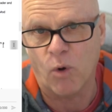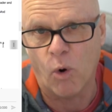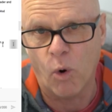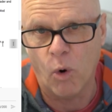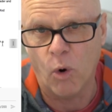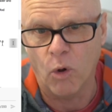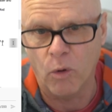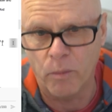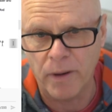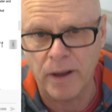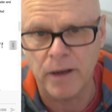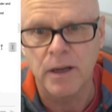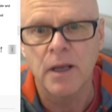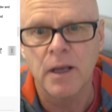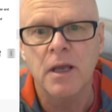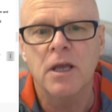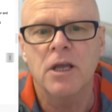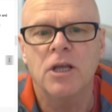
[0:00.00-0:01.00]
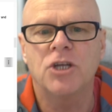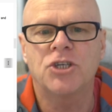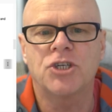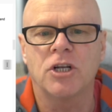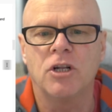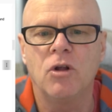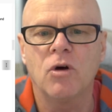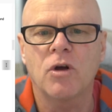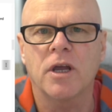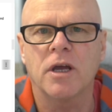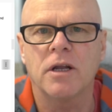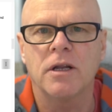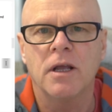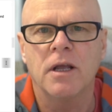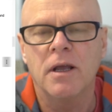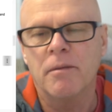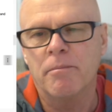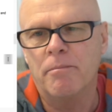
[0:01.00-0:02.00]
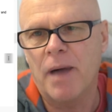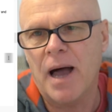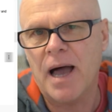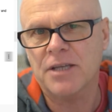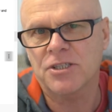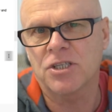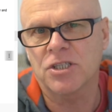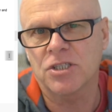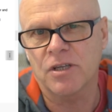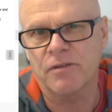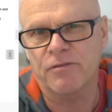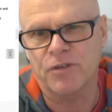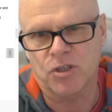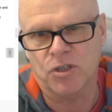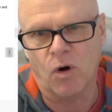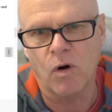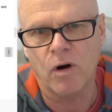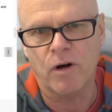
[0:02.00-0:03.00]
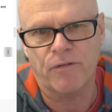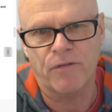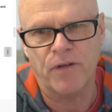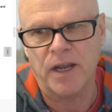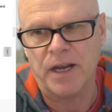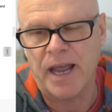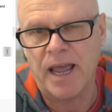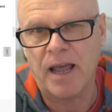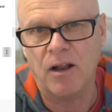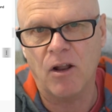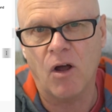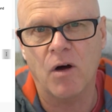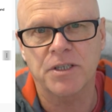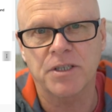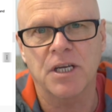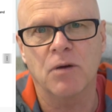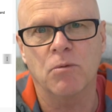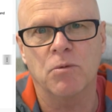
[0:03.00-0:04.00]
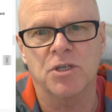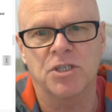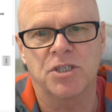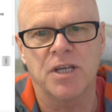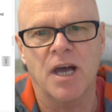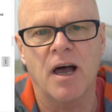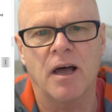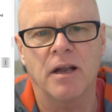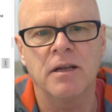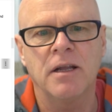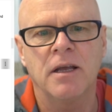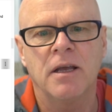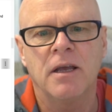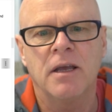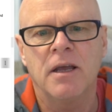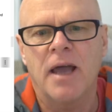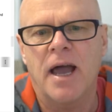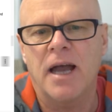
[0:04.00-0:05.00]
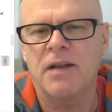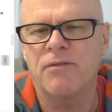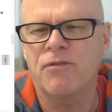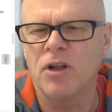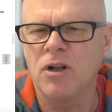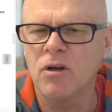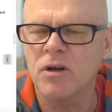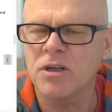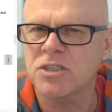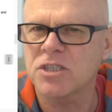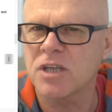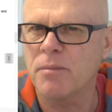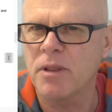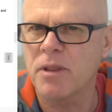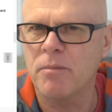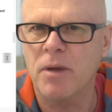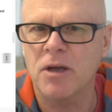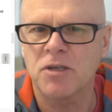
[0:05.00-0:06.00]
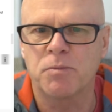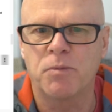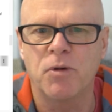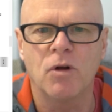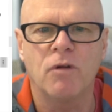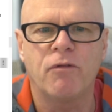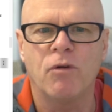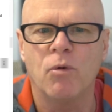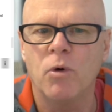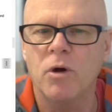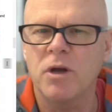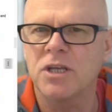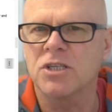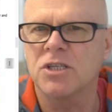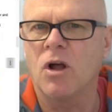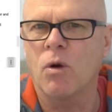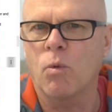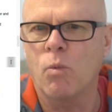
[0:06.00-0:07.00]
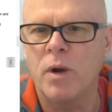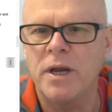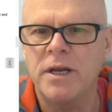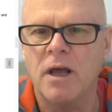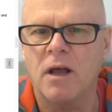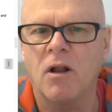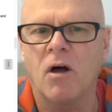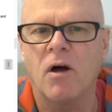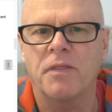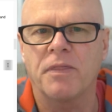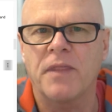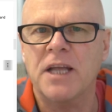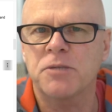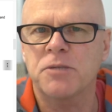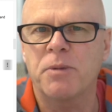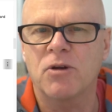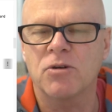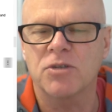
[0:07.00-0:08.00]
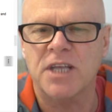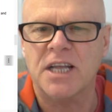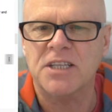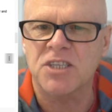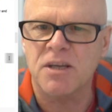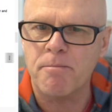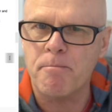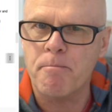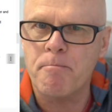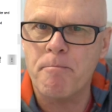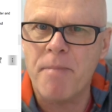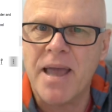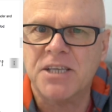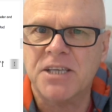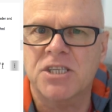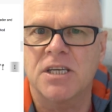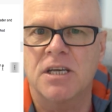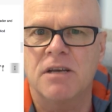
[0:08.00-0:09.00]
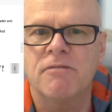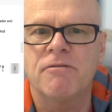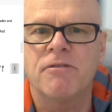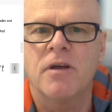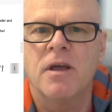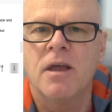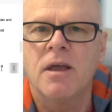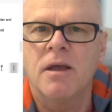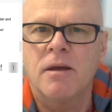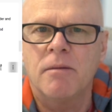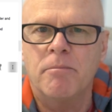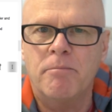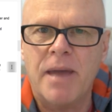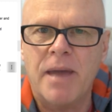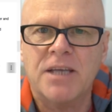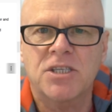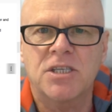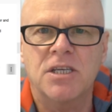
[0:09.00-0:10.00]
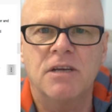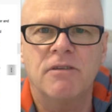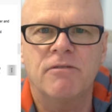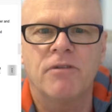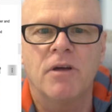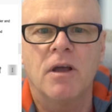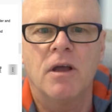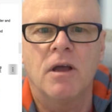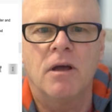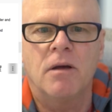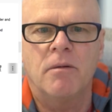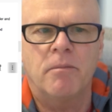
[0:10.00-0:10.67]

at all, but you should look at masters of photography and how lighting was done. And if you look at some of the most beautiful work is like window light, and that's because that's a massive, massive